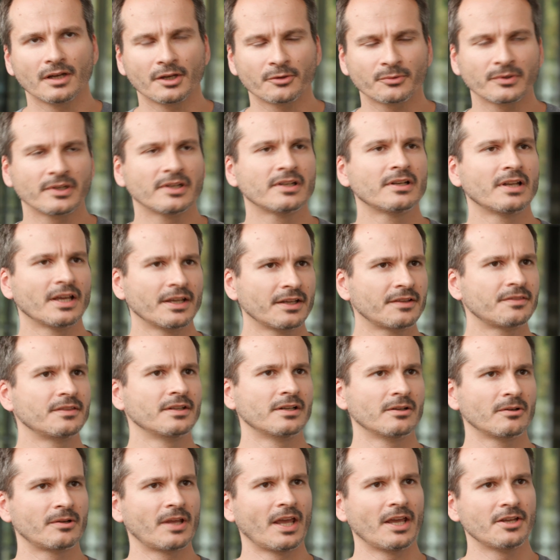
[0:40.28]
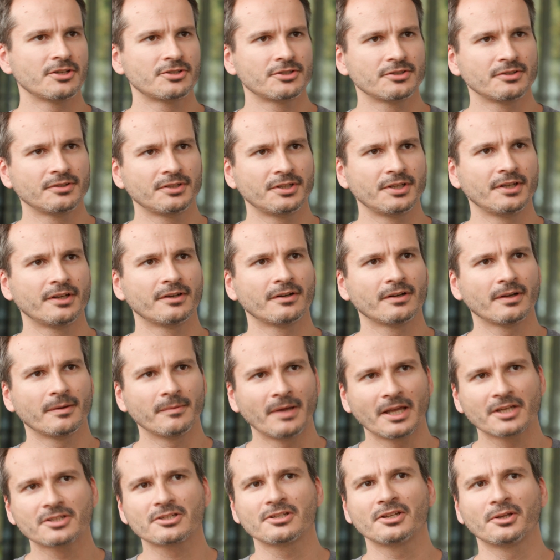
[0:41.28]
I really like the location here.
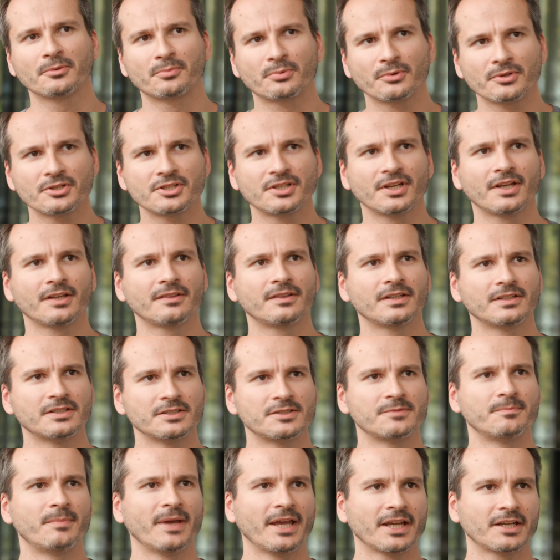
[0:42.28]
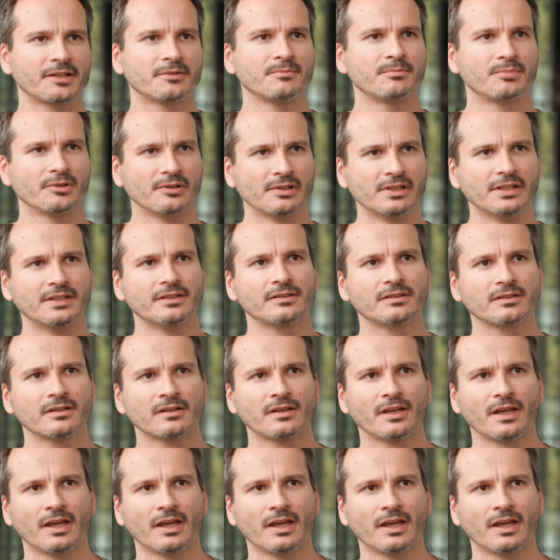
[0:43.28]
I actually appreciate that it's back in Berlin